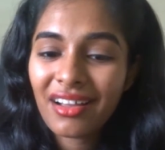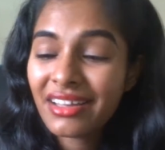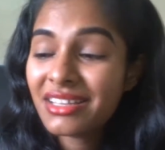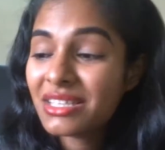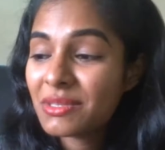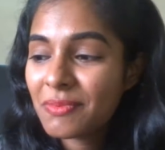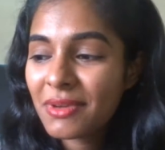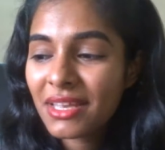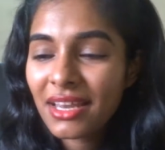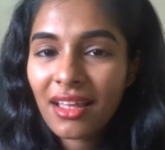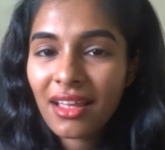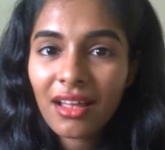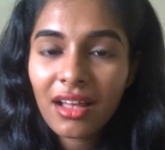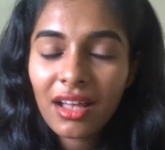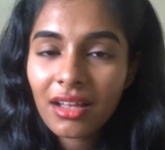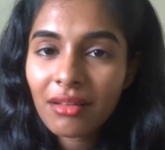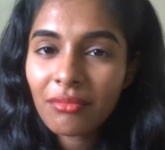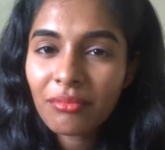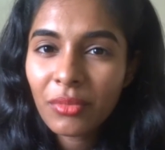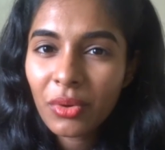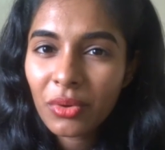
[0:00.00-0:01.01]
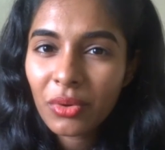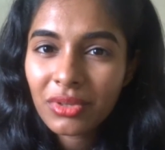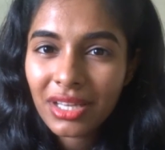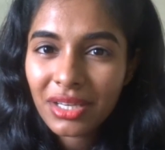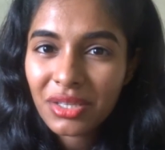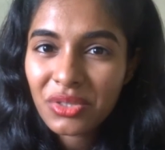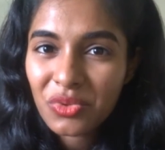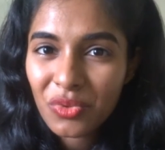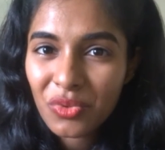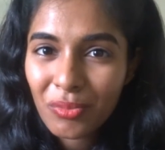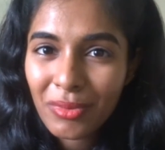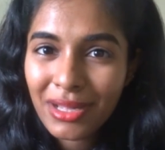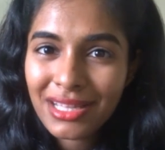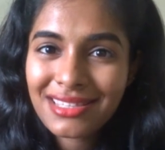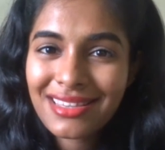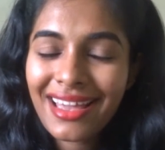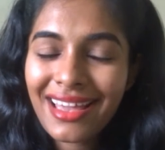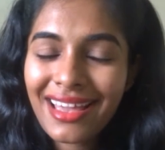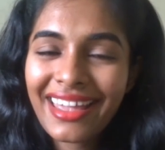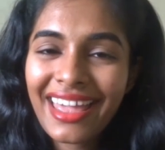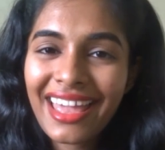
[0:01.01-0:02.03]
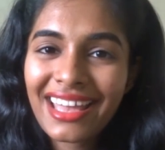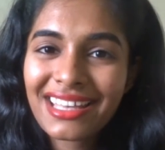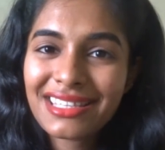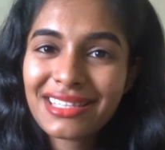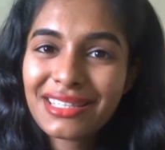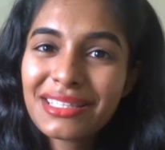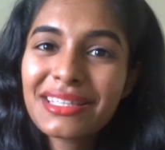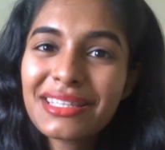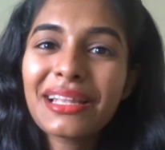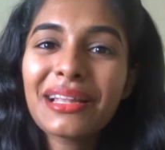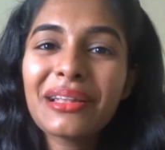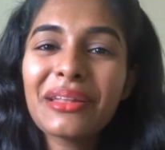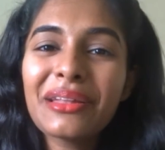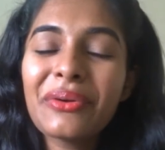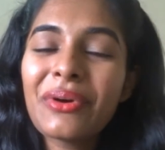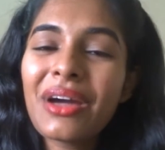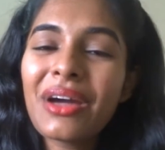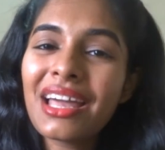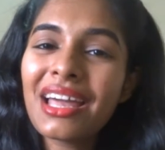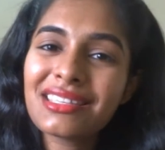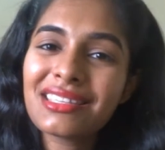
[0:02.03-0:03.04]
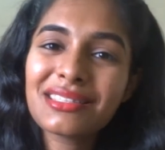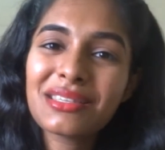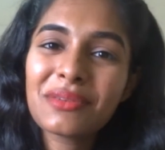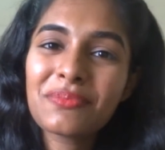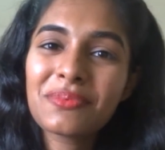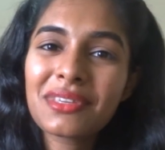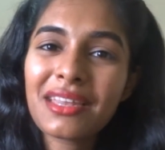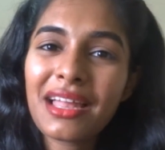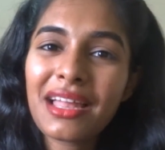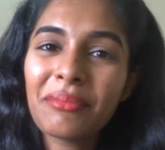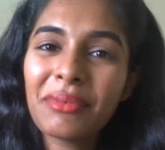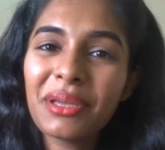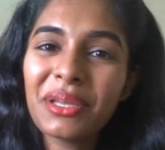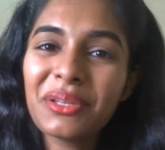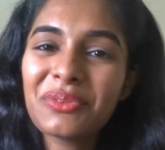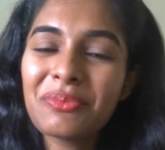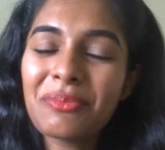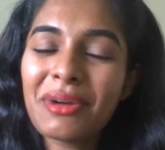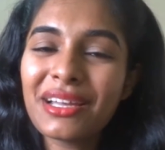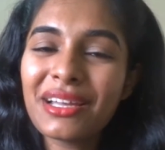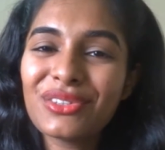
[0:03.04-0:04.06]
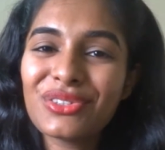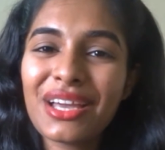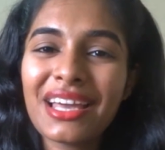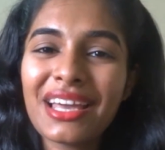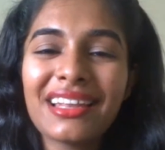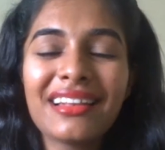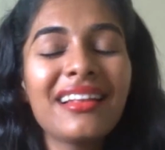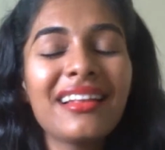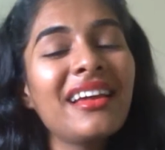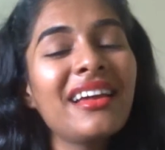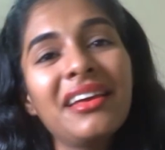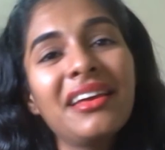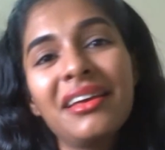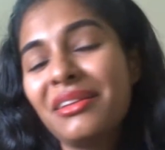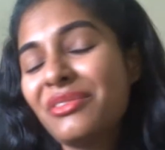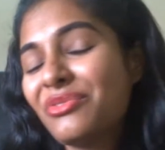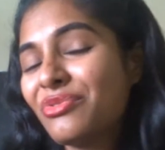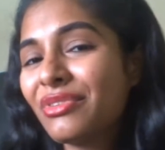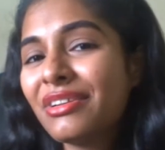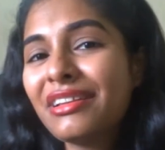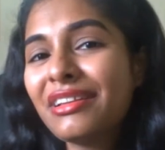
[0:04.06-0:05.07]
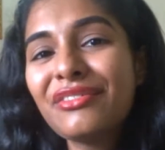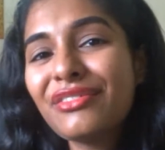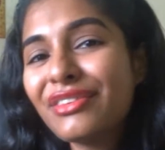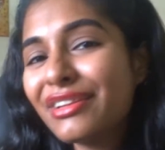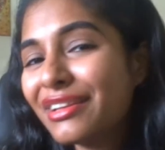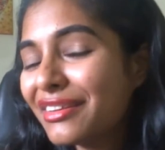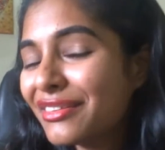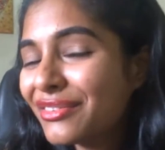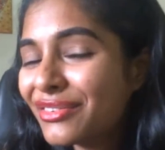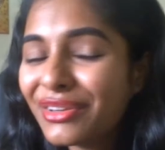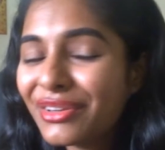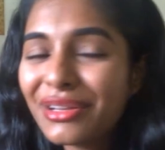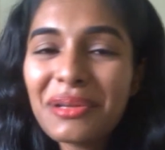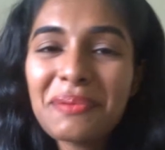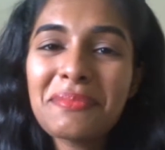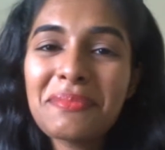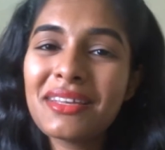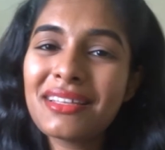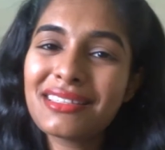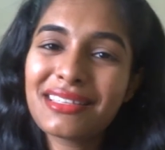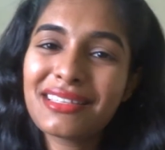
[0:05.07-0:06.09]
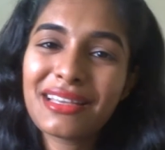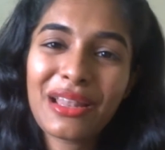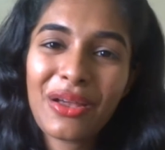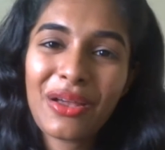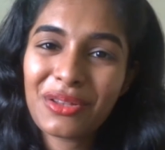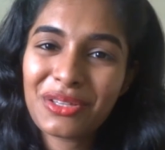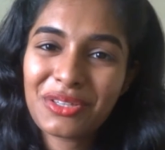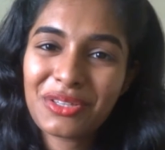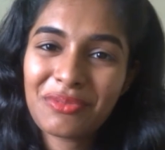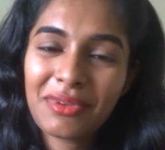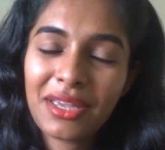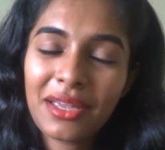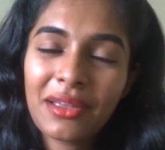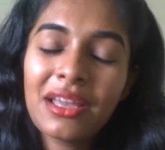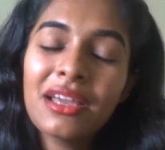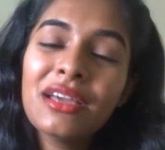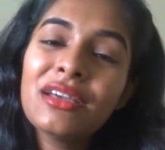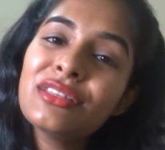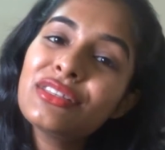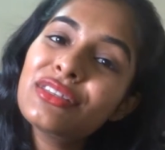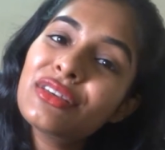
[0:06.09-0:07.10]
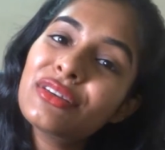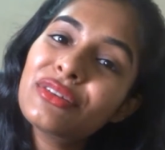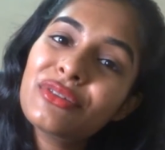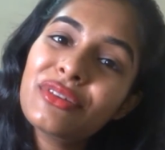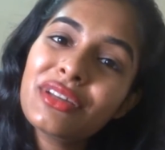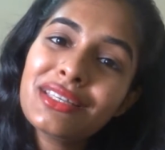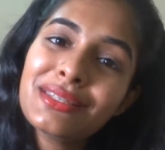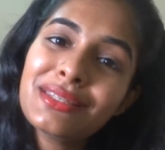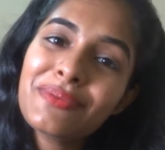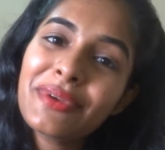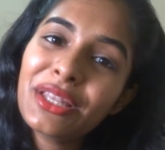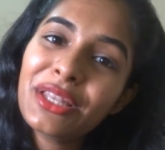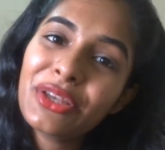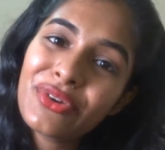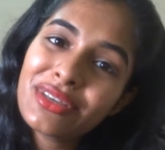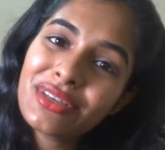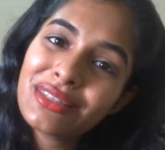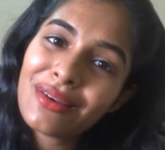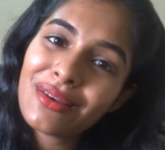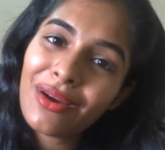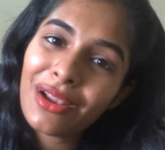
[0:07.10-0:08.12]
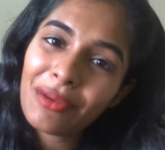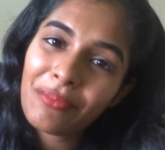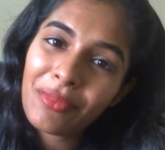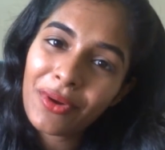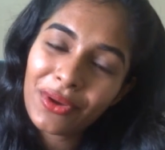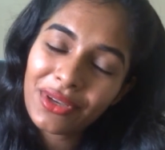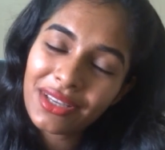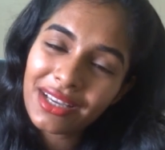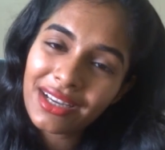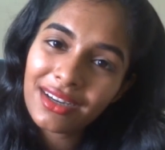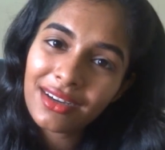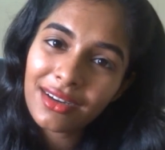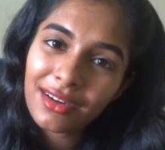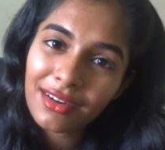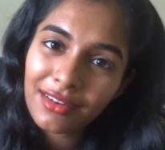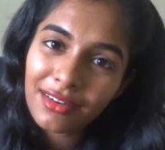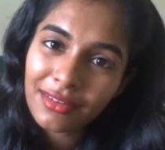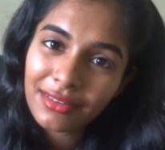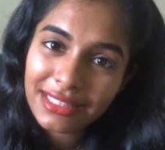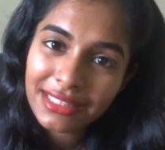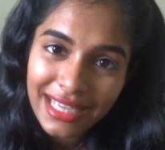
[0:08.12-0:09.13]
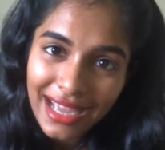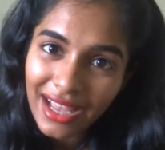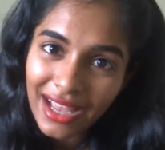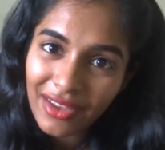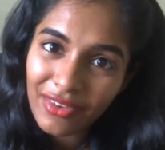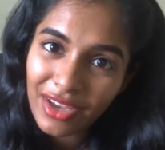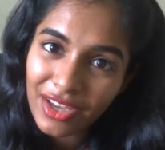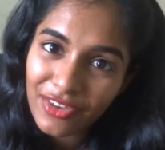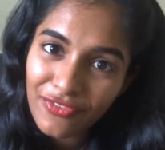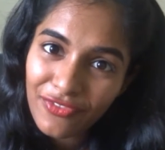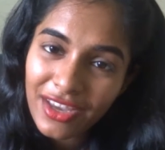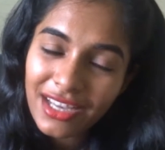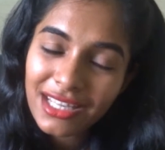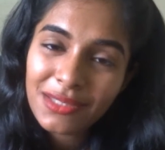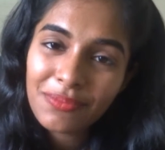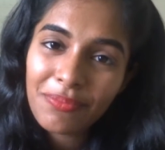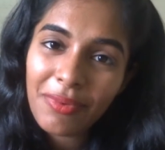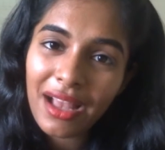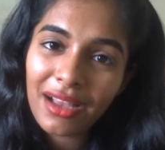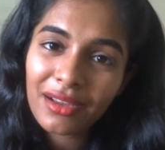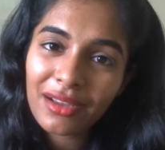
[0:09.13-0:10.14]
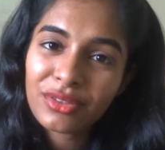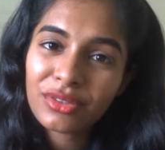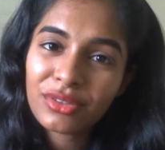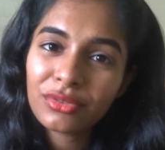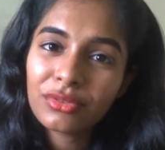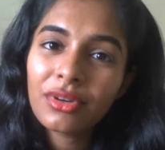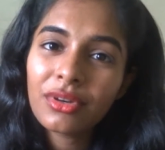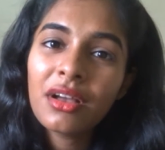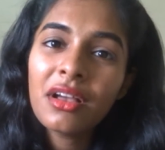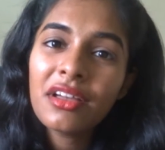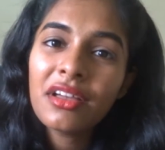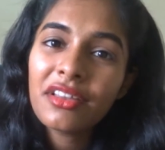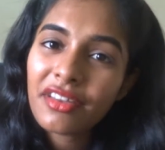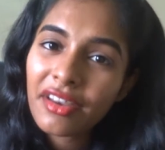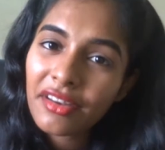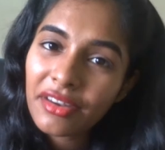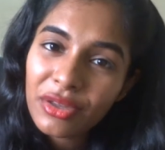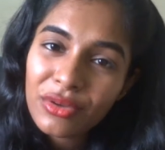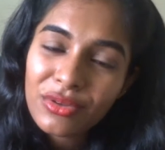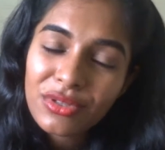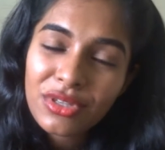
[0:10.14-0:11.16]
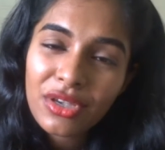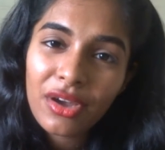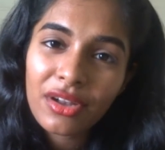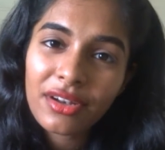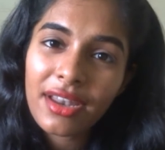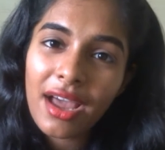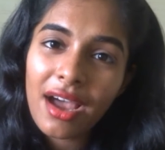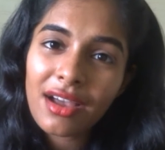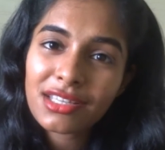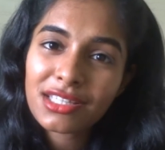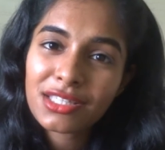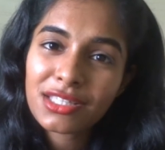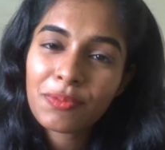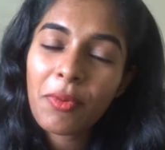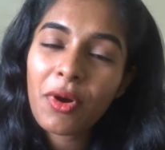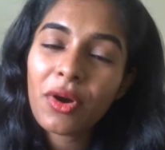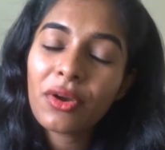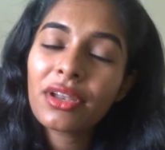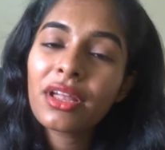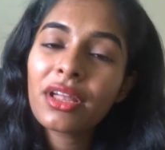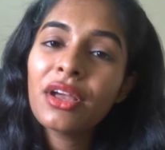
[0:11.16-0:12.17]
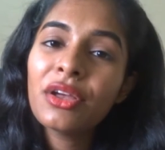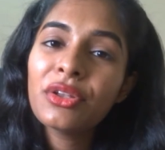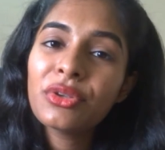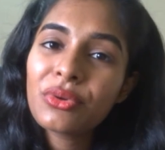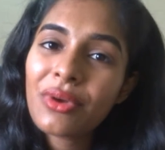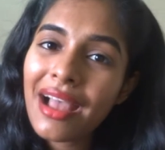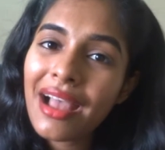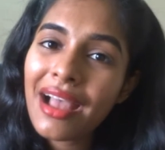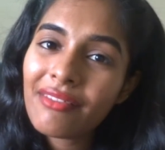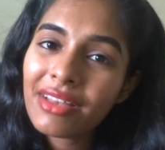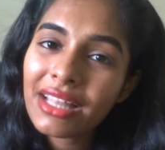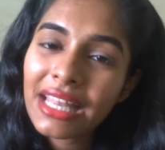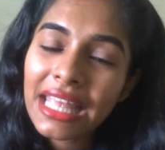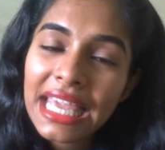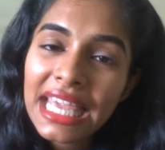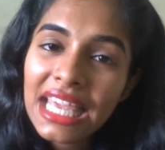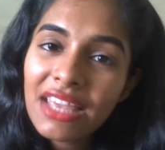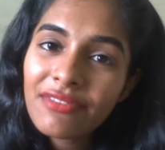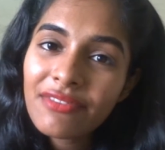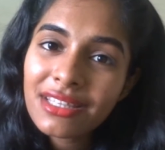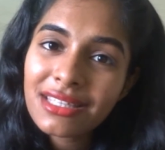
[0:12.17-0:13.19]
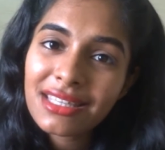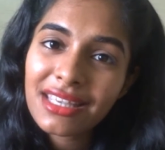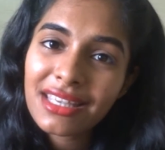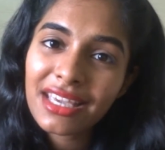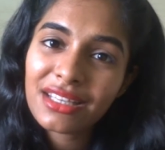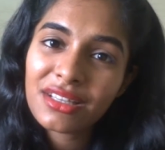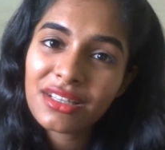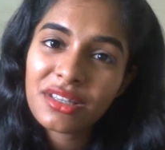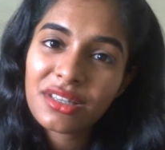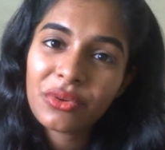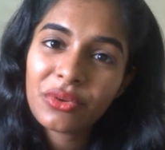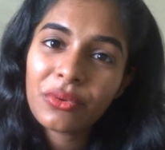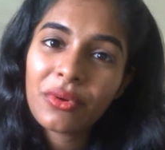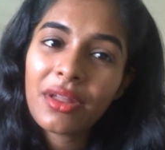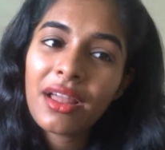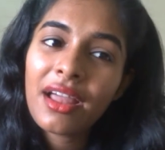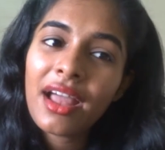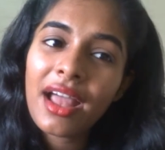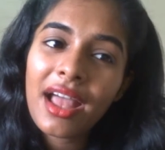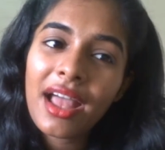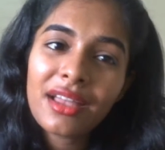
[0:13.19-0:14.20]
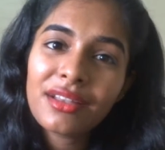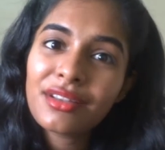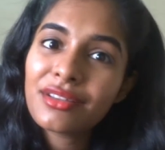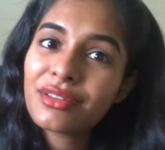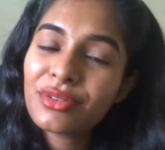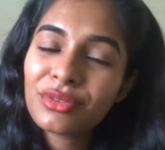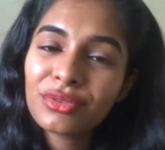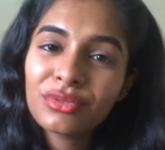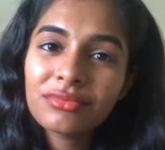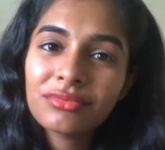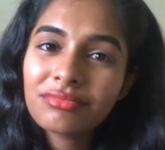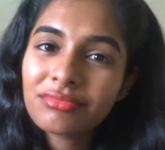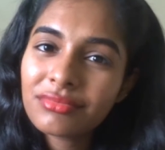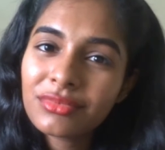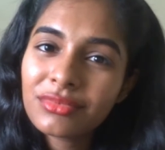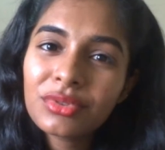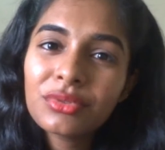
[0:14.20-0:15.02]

It's been more than 2 months, I guess. Still you guys are subscribing to my channel. It really means a lot to me. So today's video is all about a DIY face pack to reduce your dark spot, to have an even skin tone, and to